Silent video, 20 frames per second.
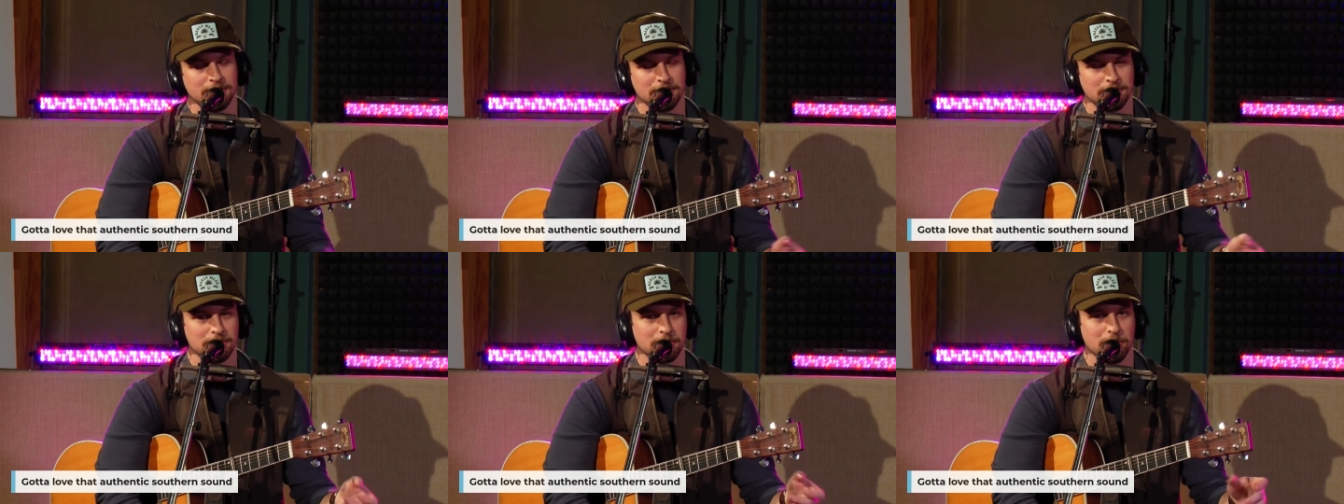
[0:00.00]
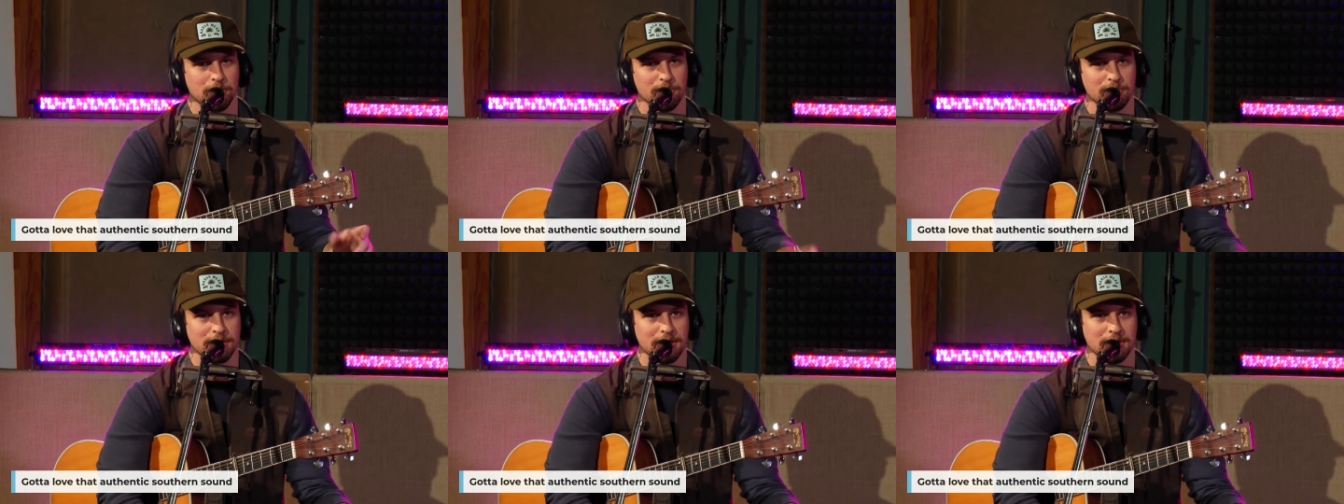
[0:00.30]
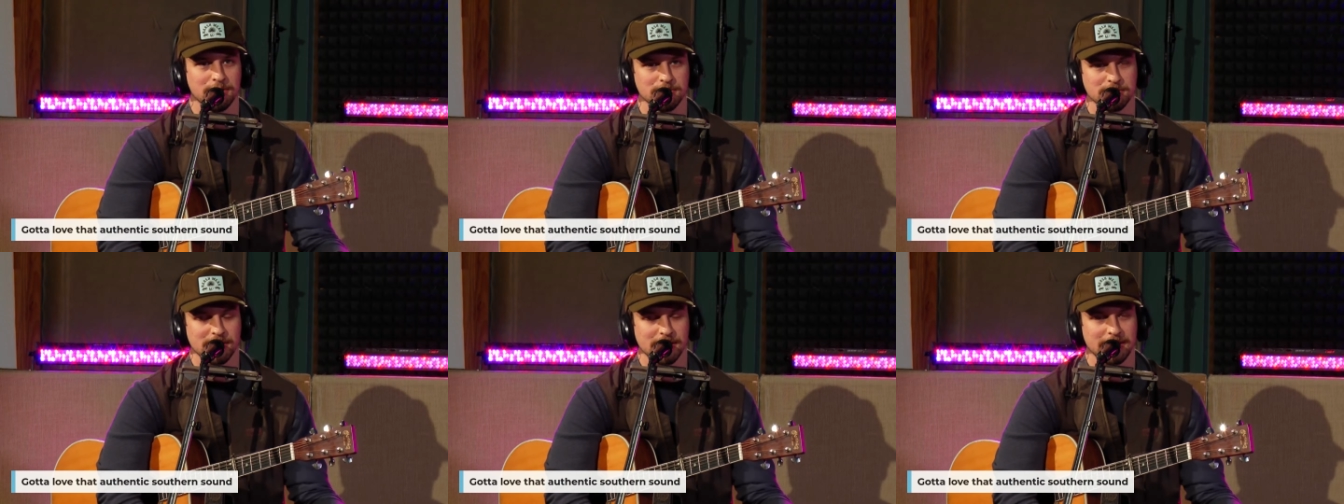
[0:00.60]
Now
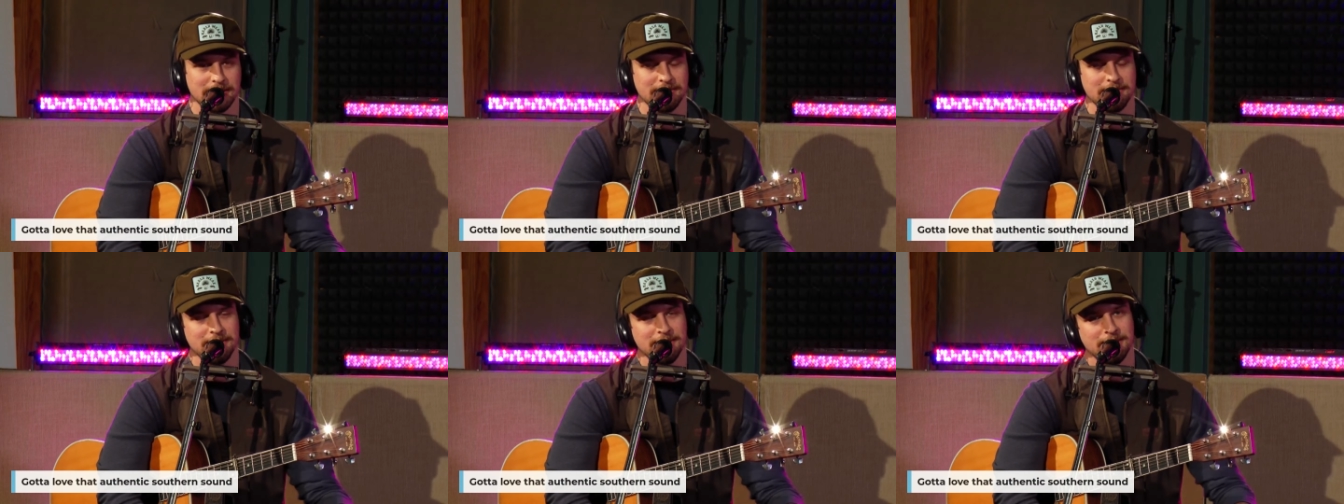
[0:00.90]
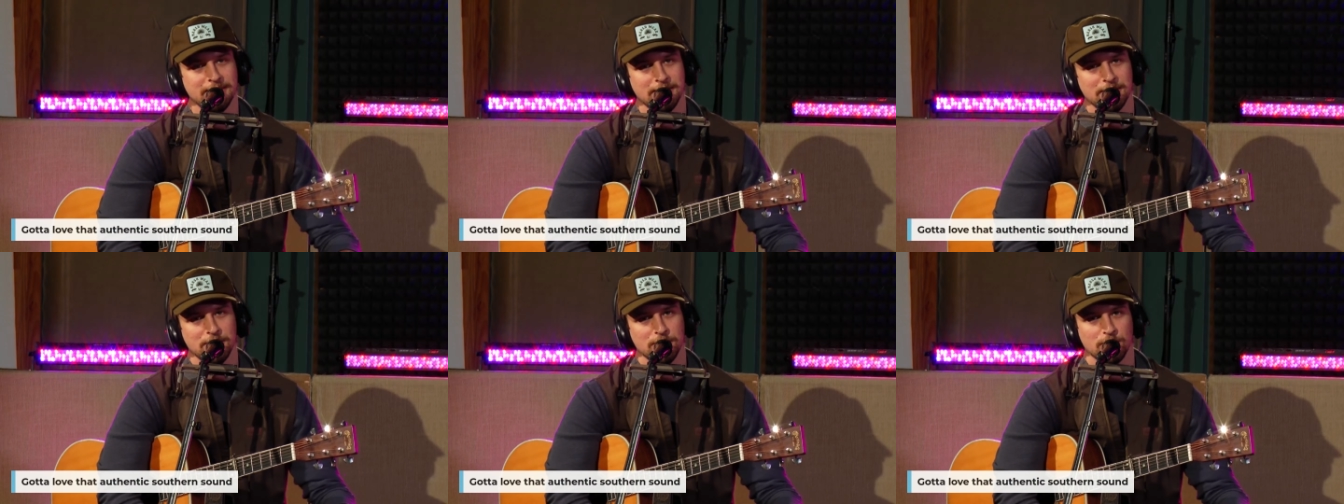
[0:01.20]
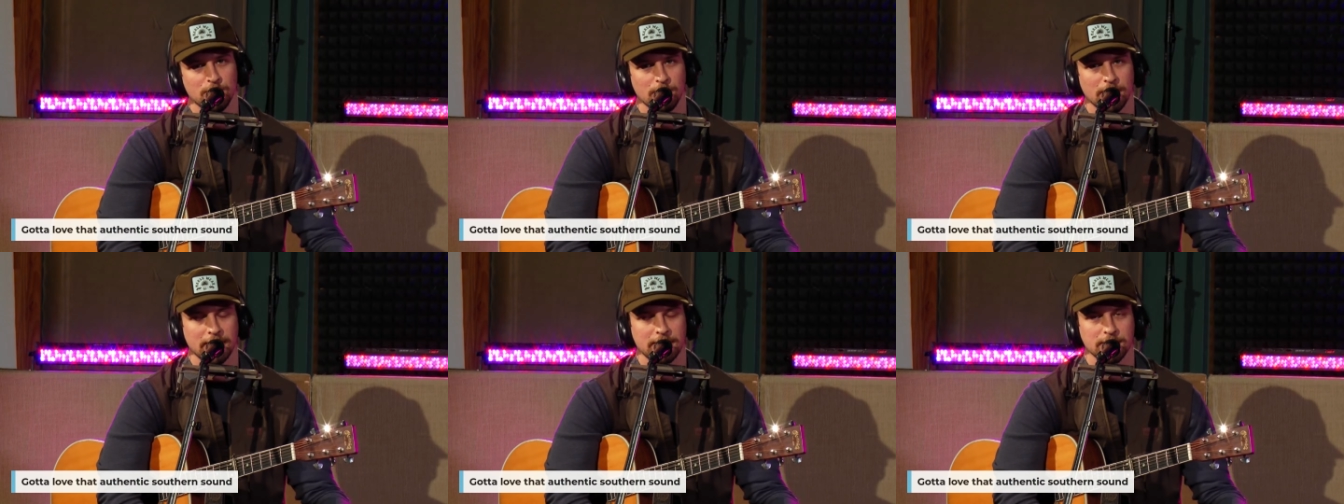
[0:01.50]
Cloverdale's like
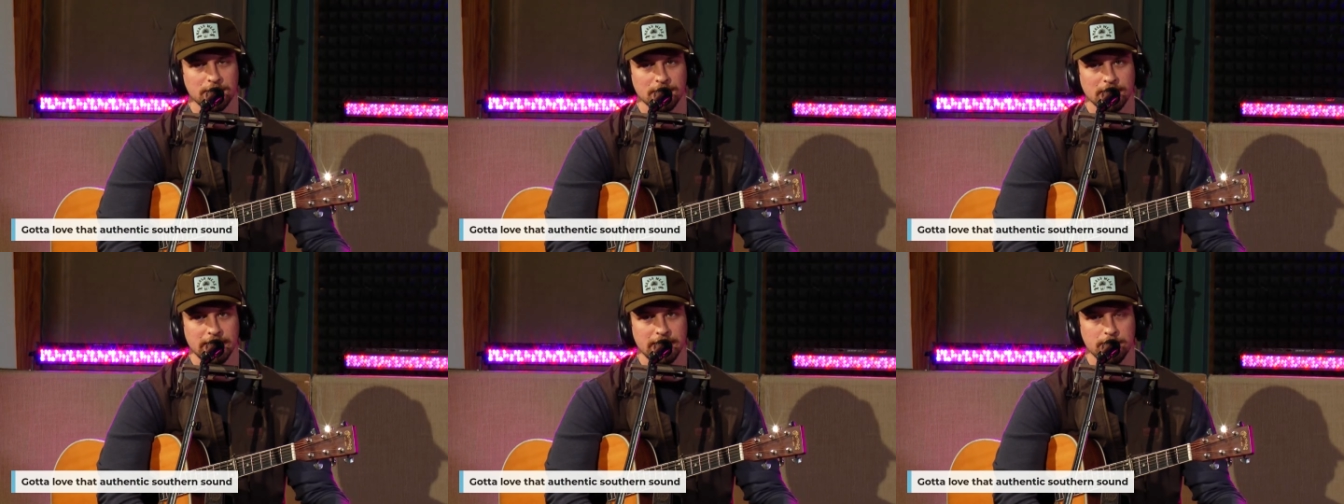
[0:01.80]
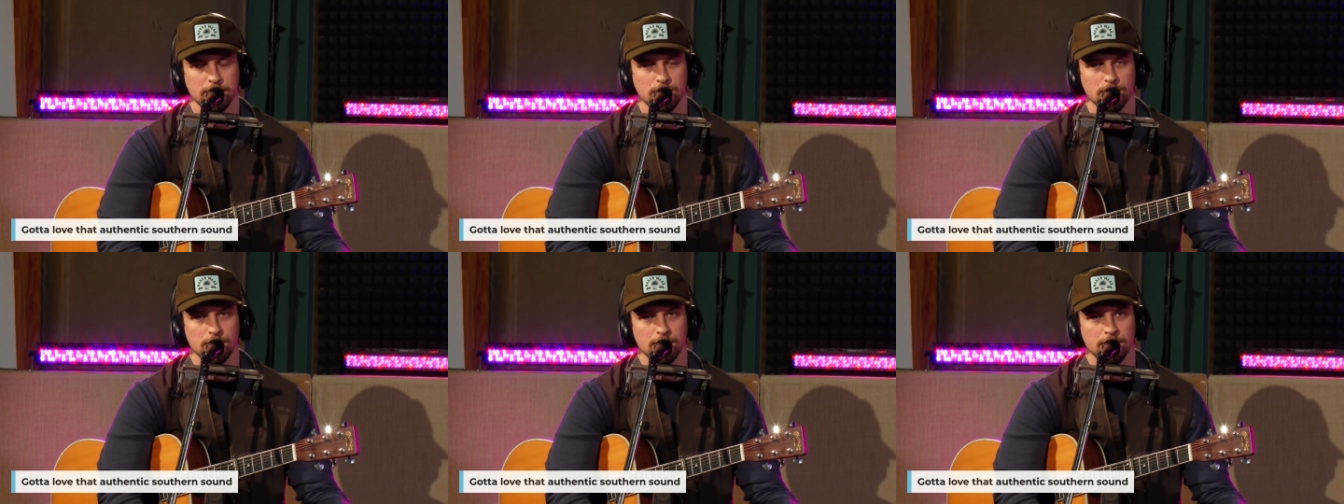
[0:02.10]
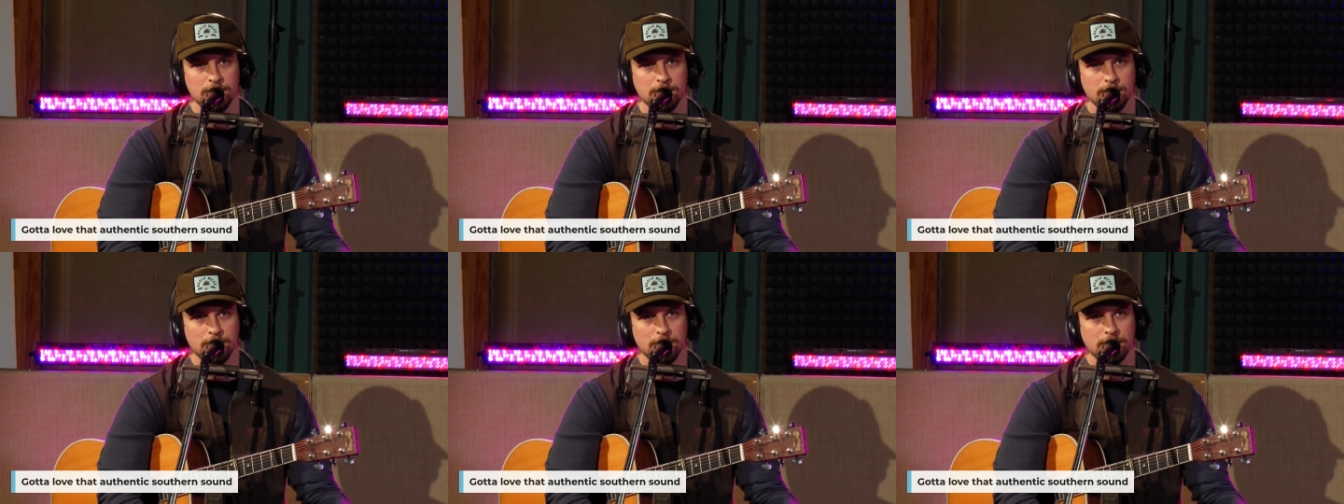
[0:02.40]
the record label